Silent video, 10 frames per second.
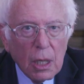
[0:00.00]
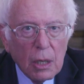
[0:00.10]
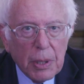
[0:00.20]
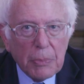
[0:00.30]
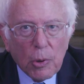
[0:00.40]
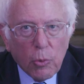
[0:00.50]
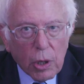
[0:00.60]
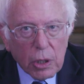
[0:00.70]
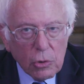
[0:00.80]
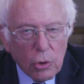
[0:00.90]
people
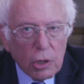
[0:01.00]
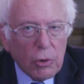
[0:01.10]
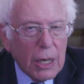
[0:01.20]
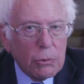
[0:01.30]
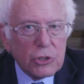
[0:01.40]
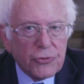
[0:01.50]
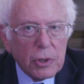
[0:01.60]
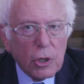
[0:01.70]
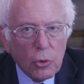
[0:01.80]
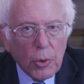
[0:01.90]
working longer hours for
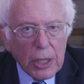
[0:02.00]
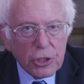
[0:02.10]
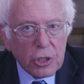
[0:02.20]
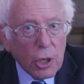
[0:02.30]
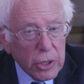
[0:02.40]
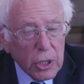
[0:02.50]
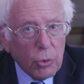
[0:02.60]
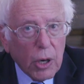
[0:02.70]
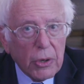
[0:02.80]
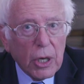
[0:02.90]
low wages, going
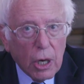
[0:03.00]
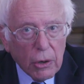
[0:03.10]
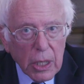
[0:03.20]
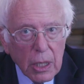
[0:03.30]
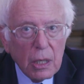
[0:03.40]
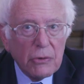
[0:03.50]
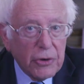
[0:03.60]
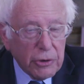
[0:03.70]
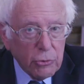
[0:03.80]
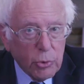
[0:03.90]
nowhere in a hurry.
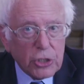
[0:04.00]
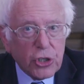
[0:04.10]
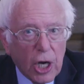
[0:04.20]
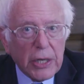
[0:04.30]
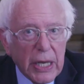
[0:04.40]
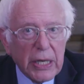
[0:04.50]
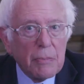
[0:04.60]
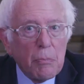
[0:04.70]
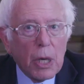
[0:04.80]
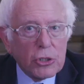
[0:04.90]
Very rich are getting
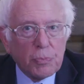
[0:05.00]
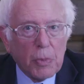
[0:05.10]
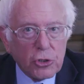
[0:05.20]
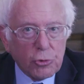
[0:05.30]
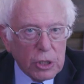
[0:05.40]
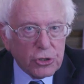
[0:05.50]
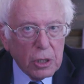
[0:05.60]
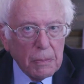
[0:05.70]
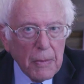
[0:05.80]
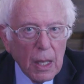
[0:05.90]
much, much
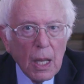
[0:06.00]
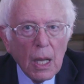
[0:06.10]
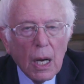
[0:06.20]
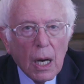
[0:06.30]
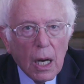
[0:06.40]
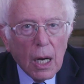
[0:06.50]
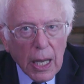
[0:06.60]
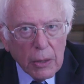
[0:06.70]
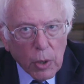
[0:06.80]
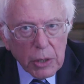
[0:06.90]
richer.
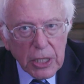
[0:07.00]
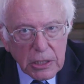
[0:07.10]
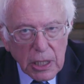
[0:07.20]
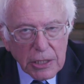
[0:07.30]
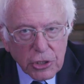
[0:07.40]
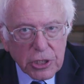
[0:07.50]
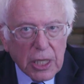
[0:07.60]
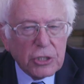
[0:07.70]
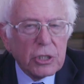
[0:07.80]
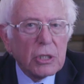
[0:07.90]
And what this
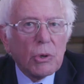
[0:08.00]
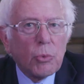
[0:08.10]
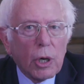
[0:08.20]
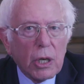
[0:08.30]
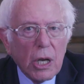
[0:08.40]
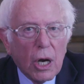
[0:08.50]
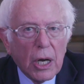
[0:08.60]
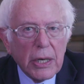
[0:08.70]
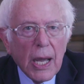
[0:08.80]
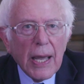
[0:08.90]
legislation that we're working
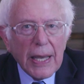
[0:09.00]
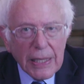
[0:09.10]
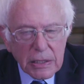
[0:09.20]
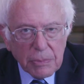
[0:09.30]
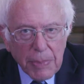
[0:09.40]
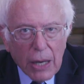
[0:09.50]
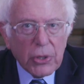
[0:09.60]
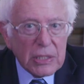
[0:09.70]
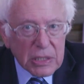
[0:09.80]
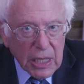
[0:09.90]
on is
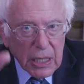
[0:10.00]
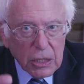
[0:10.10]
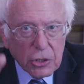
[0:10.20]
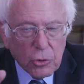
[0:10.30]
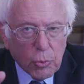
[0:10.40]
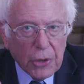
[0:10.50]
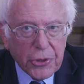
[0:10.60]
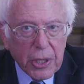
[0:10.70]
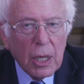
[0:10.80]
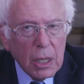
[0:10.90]
about is saying to the
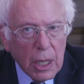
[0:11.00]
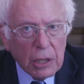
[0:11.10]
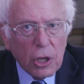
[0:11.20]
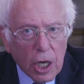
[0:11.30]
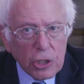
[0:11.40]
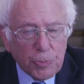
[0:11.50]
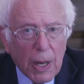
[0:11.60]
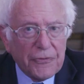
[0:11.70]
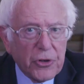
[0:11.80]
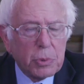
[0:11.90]
wealthy and large
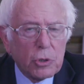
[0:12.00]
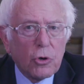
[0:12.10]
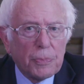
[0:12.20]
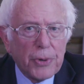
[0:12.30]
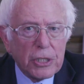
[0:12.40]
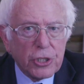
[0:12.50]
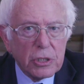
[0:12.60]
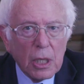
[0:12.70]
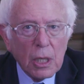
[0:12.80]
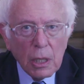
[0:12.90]
profitable
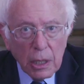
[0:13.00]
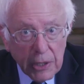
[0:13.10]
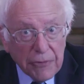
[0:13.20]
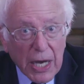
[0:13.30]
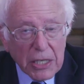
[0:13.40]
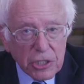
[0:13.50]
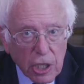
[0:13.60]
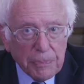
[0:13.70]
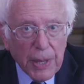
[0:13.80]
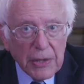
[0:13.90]
corporations, they've got to
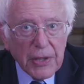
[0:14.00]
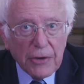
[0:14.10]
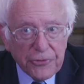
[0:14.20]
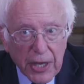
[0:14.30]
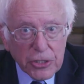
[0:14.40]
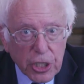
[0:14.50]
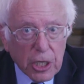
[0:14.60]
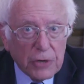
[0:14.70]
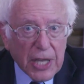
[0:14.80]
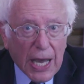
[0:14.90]
start paying their fair share
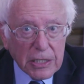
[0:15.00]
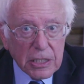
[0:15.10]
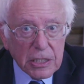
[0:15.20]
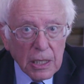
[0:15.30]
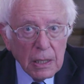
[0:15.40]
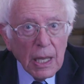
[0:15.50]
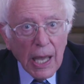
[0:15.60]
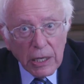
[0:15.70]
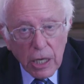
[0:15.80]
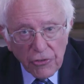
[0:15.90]
of taxes,
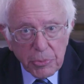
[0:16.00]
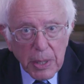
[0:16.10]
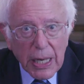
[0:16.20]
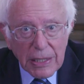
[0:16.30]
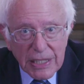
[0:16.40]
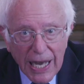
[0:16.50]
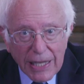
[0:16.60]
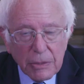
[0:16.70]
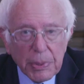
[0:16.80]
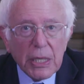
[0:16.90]
and government has got
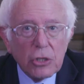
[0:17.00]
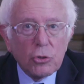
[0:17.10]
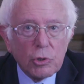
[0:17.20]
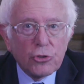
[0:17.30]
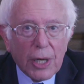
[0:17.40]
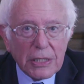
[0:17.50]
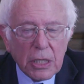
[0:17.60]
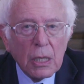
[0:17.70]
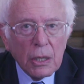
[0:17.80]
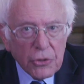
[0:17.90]
to begin to
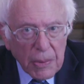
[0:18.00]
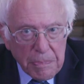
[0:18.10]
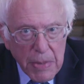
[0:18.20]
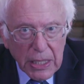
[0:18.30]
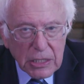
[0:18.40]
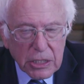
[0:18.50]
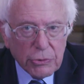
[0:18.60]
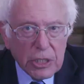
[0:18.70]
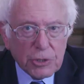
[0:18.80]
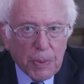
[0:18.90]
address the many
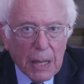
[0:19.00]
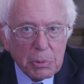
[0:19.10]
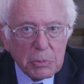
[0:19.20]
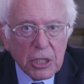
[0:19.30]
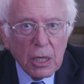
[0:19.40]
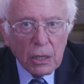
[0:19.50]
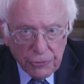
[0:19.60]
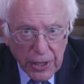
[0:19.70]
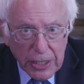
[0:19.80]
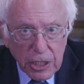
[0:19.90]
serious problems
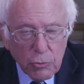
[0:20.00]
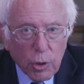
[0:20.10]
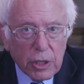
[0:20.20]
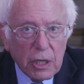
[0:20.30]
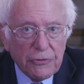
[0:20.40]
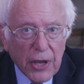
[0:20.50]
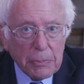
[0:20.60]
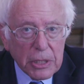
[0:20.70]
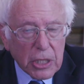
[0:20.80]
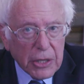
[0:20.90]
facing working
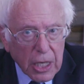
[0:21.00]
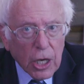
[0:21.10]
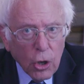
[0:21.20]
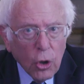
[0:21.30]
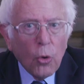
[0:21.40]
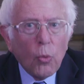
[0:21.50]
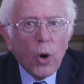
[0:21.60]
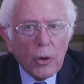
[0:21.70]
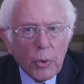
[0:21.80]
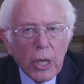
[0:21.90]
families. And I think
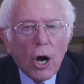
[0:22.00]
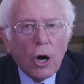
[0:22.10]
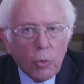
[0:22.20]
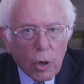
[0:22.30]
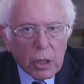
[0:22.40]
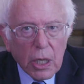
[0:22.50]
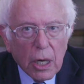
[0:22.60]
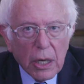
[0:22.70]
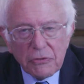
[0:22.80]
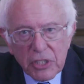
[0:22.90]
what we are working
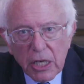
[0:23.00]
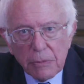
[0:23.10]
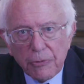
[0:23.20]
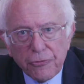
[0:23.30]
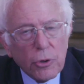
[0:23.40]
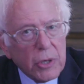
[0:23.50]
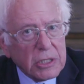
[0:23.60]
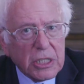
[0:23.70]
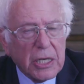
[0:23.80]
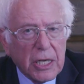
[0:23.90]
on, I've said it before and I'll
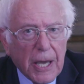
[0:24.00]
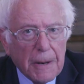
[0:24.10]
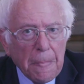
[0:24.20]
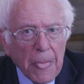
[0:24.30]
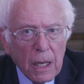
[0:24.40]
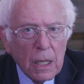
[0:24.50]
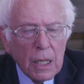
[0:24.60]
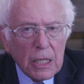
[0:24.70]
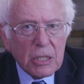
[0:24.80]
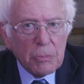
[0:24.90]
say it again,
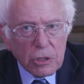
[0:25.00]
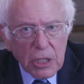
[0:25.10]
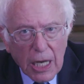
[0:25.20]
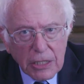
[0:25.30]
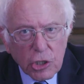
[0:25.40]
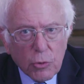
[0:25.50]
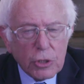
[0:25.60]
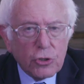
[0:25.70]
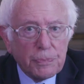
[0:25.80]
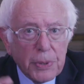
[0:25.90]
is the most
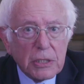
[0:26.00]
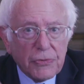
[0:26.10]
consequential piece of